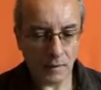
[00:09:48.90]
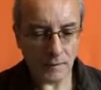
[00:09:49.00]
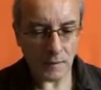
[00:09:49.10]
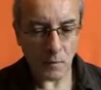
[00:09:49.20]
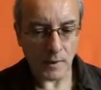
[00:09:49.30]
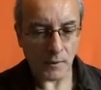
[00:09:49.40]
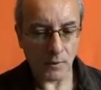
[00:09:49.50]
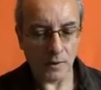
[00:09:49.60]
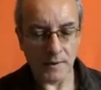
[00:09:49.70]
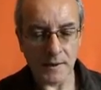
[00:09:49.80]
In some ways
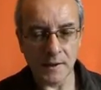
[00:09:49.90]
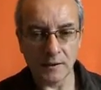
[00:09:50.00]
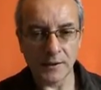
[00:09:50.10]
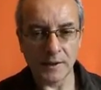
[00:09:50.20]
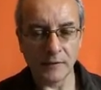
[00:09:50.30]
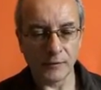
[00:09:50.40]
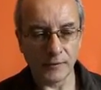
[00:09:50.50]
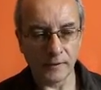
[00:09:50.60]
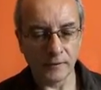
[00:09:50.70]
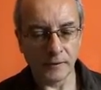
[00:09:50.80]
we can see ourselves
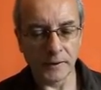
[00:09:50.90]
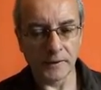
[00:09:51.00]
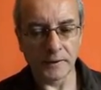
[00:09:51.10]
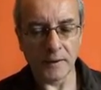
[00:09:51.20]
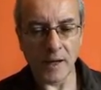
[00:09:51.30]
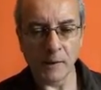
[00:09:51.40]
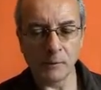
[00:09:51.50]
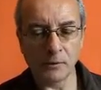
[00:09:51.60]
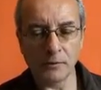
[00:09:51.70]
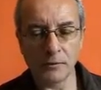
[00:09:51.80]
as living in a
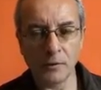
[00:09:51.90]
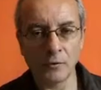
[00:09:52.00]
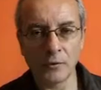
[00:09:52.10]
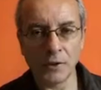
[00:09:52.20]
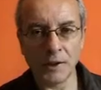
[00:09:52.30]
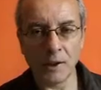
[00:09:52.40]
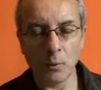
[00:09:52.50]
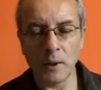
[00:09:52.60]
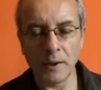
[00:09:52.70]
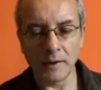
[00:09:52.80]
time of, of great
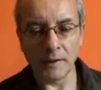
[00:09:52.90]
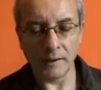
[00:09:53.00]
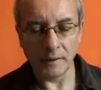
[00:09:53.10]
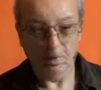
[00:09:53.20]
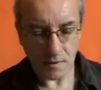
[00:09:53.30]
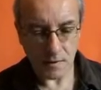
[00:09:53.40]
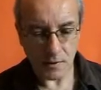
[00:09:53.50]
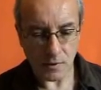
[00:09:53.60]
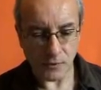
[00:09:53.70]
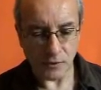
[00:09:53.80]
awakening.
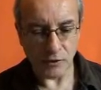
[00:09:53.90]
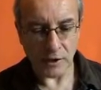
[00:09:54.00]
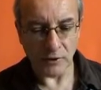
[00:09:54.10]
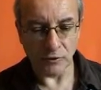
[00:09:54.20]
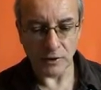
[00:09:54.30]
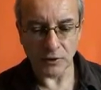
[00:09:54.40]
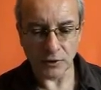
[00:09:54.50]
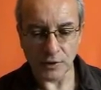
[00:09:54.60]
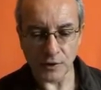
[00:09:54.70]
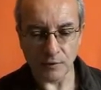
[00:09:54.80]
So all the
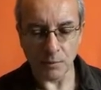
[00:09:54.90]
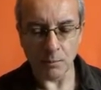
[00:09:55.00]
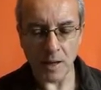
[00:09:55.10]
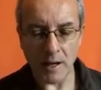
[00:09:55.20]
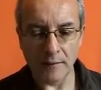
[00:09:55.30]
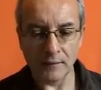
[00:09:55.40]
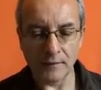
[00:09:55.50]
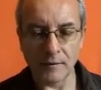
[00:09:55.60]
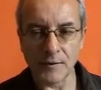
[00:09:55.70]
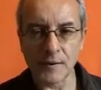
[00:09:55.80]
generations of the
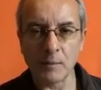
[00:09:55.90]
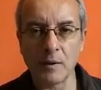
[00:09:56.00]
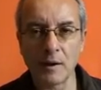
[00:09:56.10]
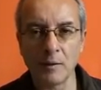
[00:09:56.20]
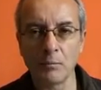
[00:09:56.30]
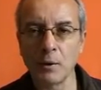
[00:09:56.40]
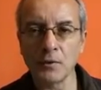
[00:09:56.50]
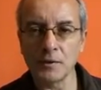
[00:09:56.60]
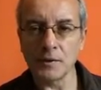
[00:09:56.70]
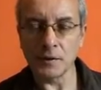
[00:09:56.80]
past have somehow
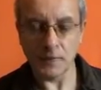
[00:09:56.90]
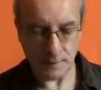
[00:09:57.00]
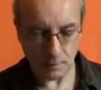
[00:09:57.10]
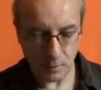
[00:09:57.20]
brought us to this